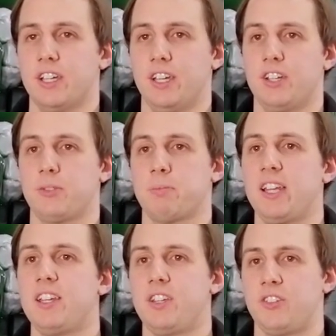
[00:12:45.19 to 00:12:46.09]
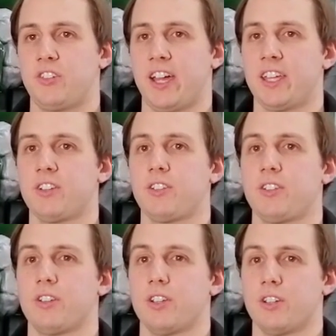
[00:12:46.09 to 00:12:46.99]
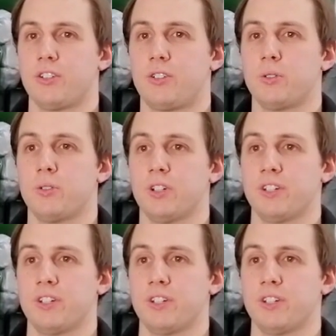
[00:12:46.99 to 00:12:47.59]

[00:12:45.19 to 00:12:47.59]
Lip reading: It is mainly designed to